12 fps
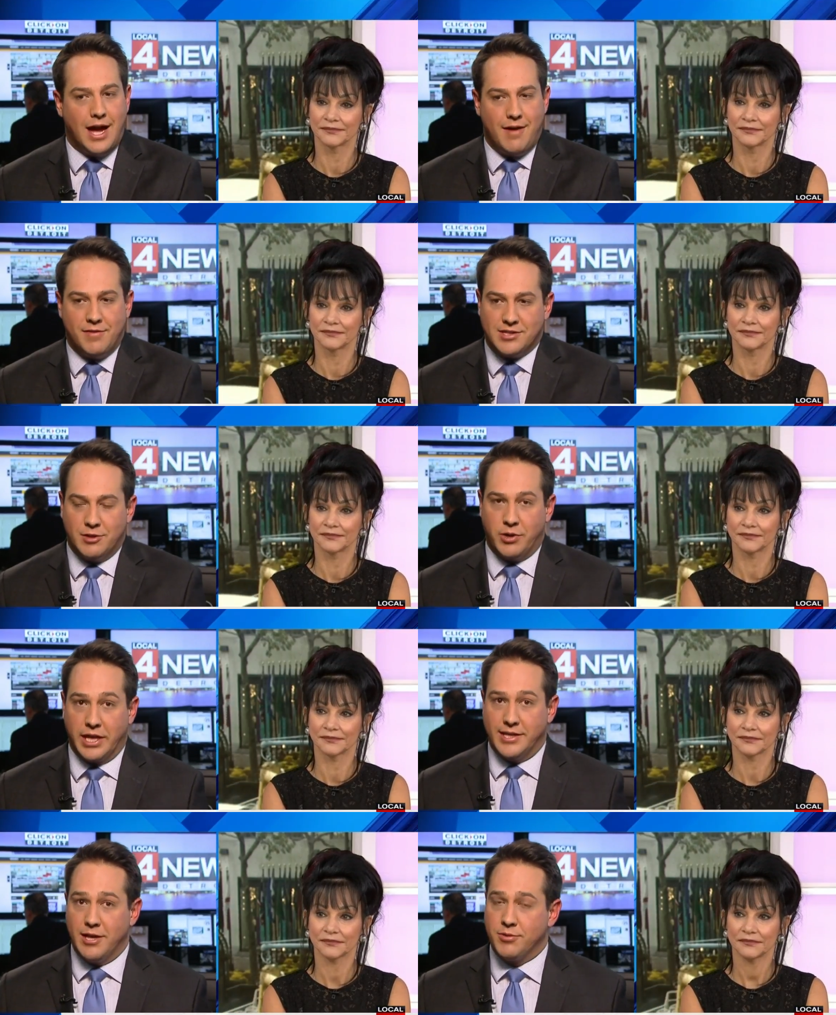Speaker 1: Obviously, what
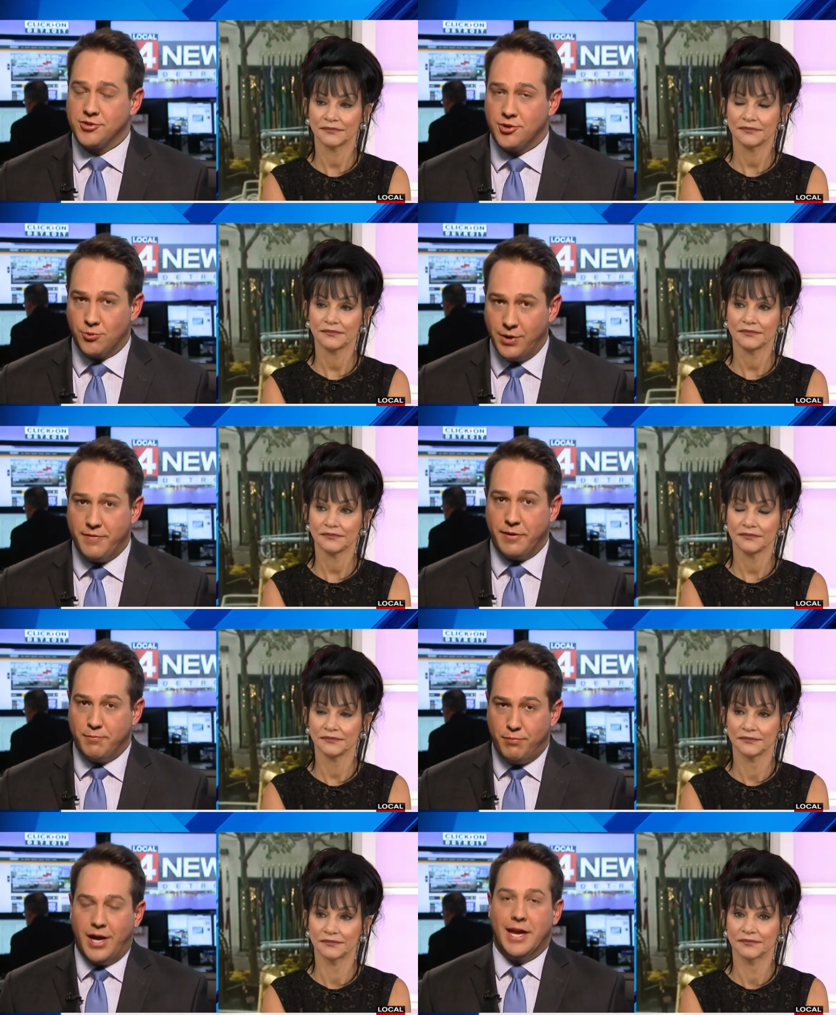he did was
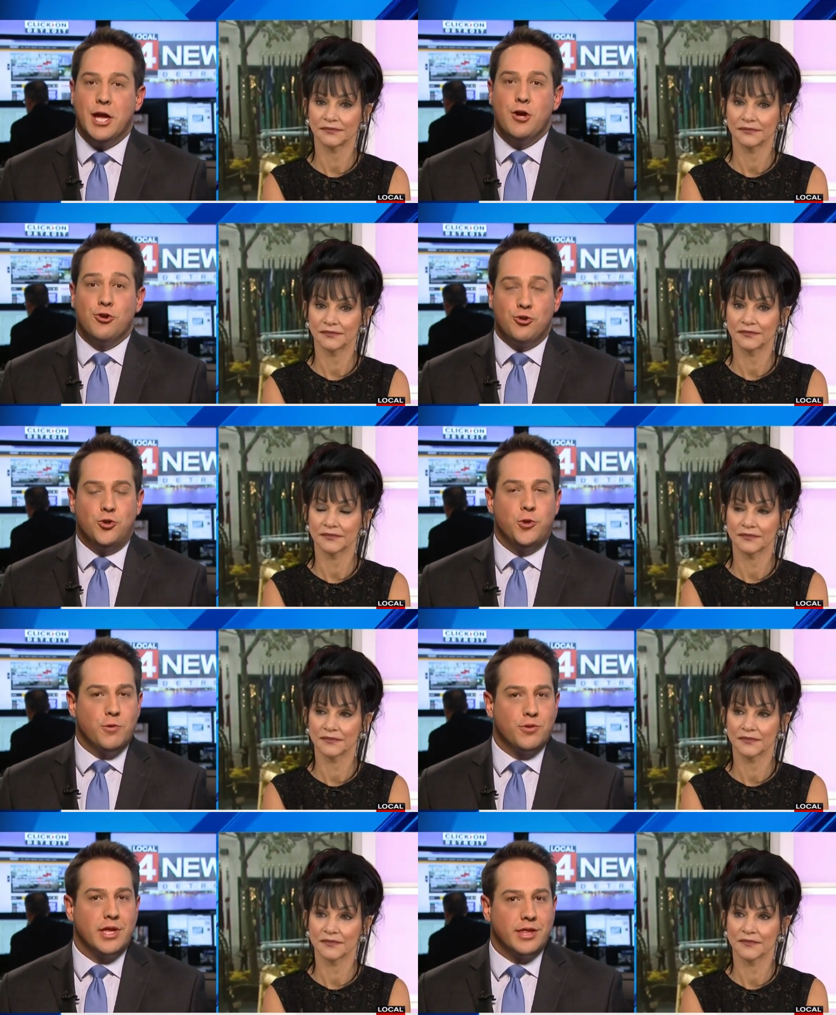horrific, but do
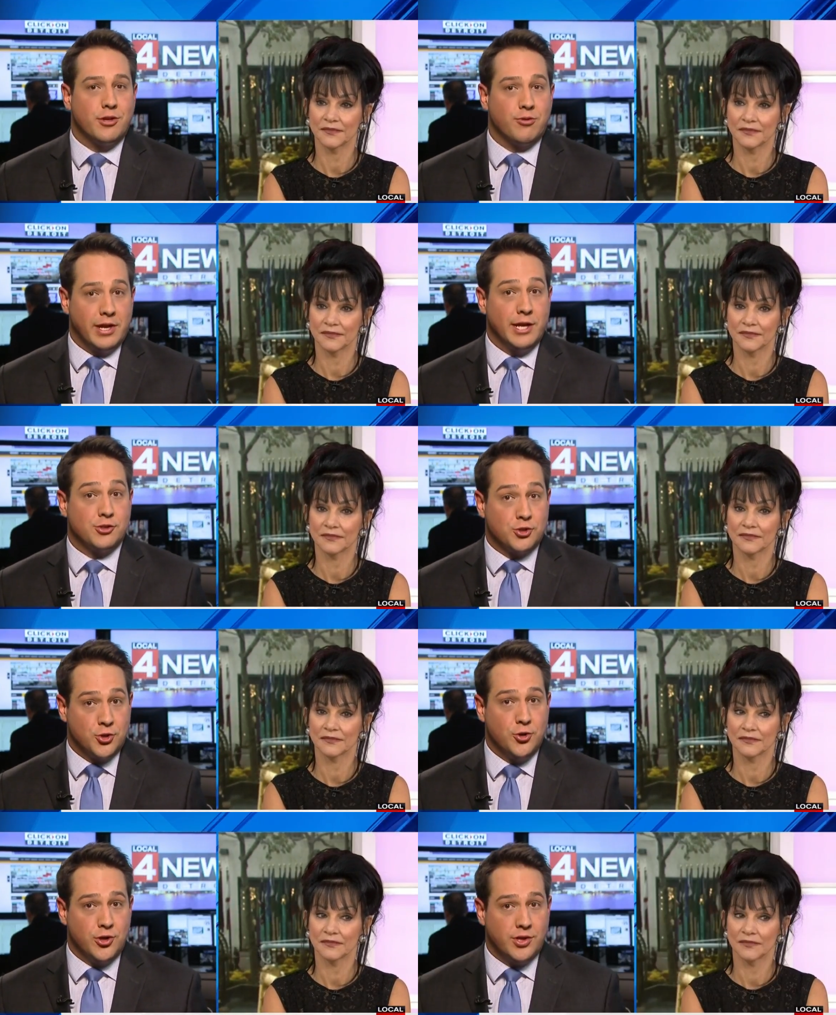you think there is
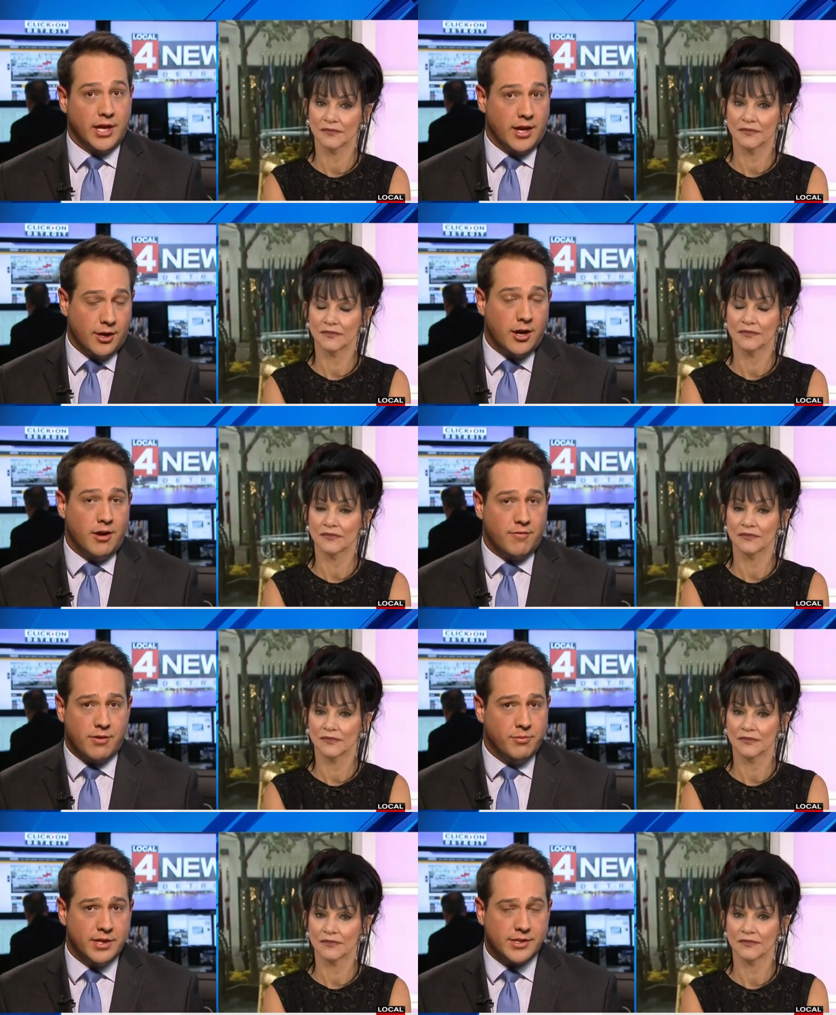good that can come
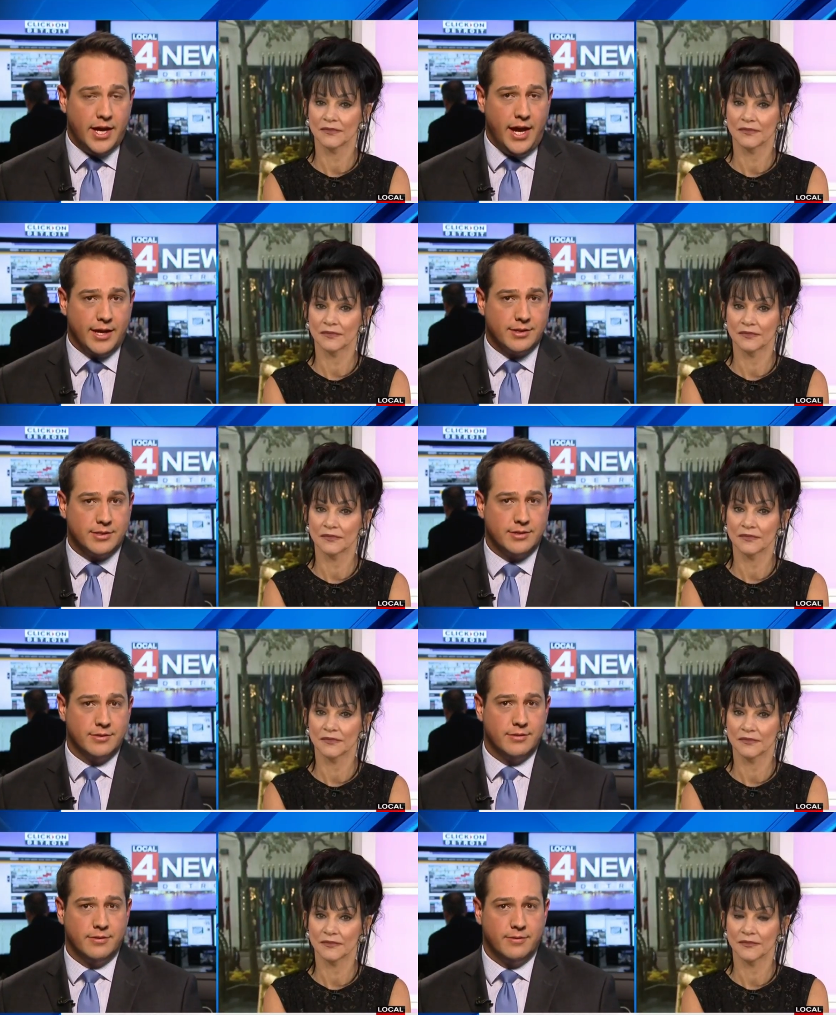from this case?
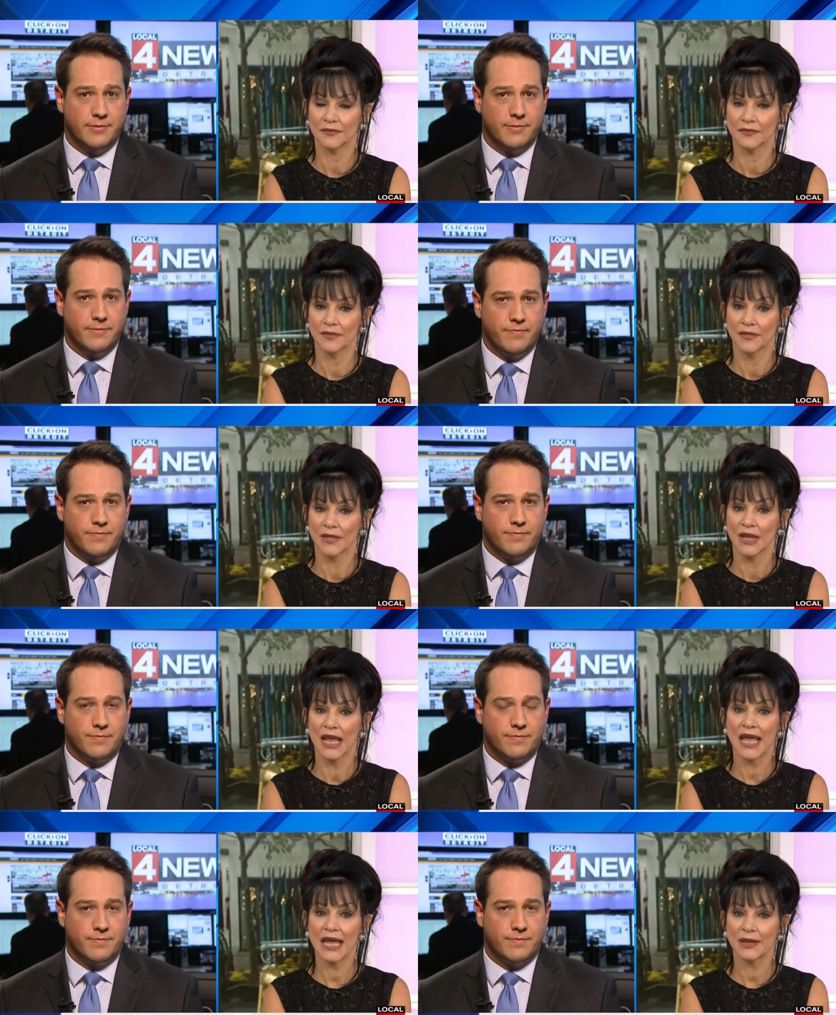
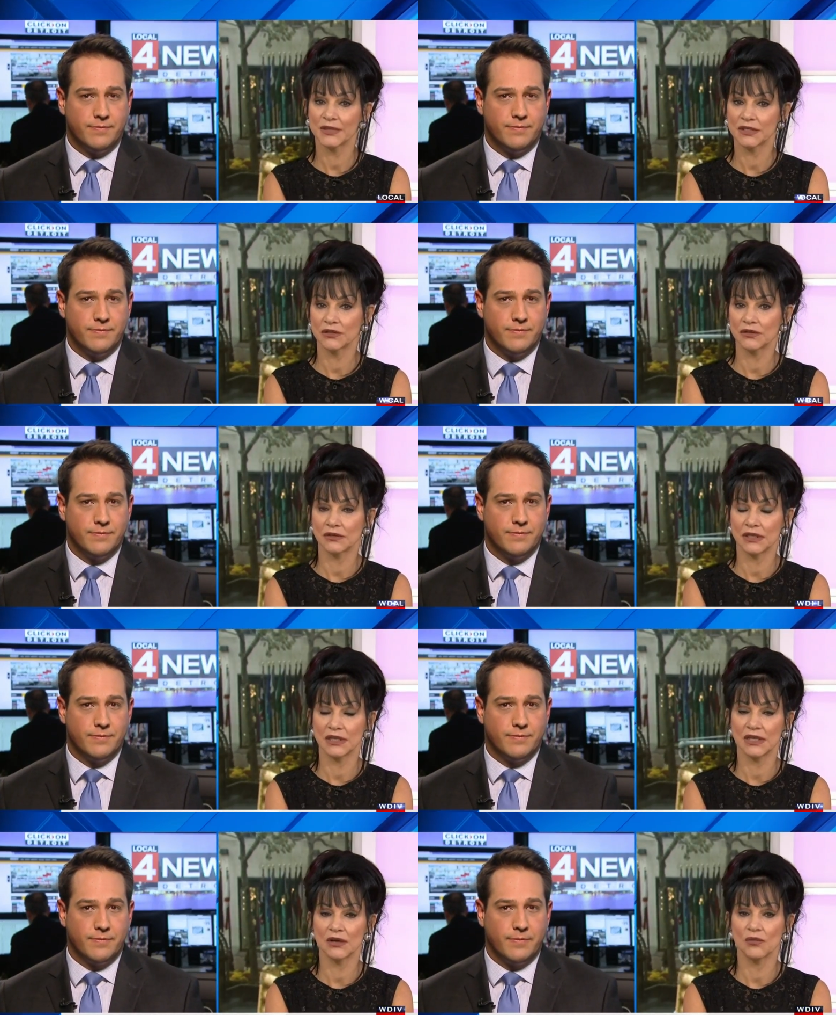
Speaker 2: Absolutely.
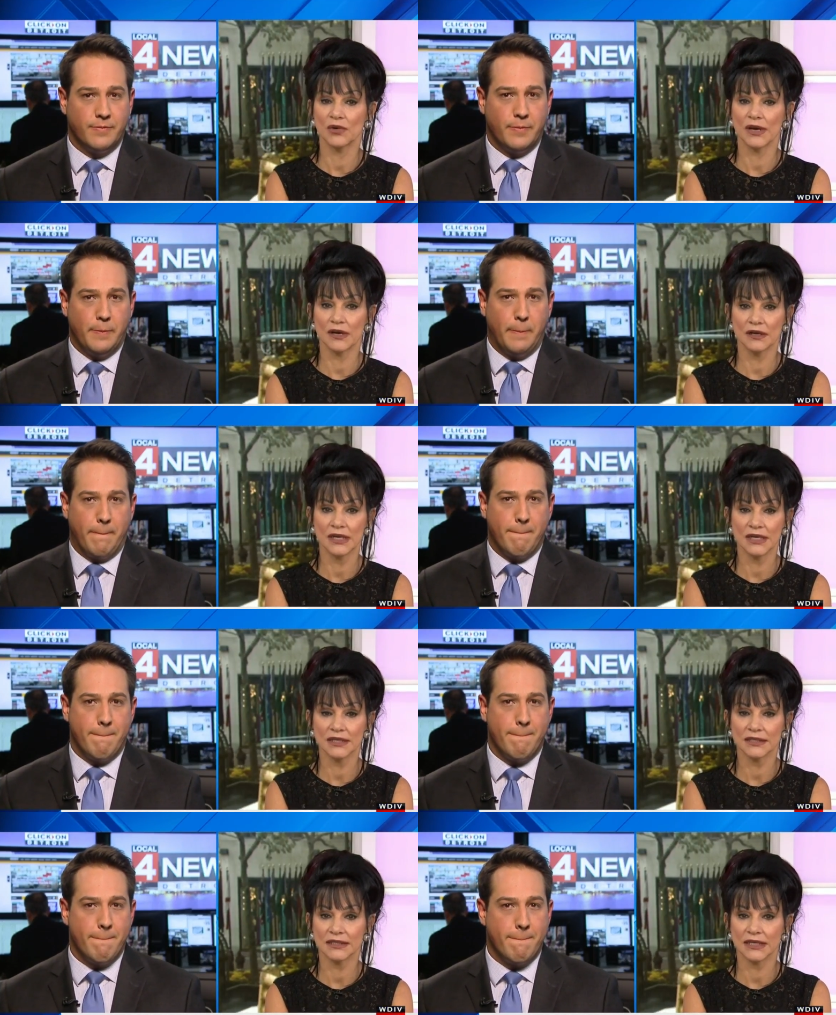The awareness